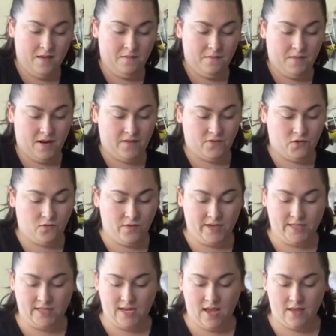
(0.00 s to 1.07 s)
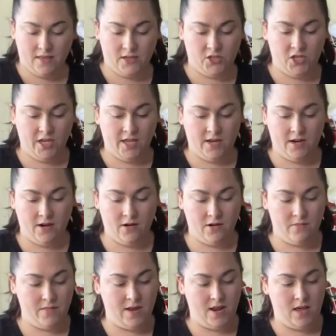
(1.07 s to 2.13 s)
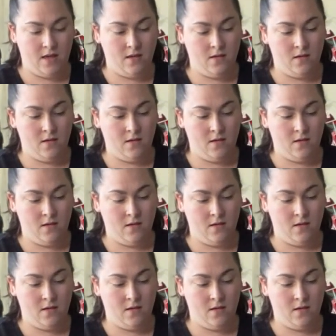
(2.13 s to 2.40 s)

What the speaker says: I'm gonna have to restock the chicken here in a minute.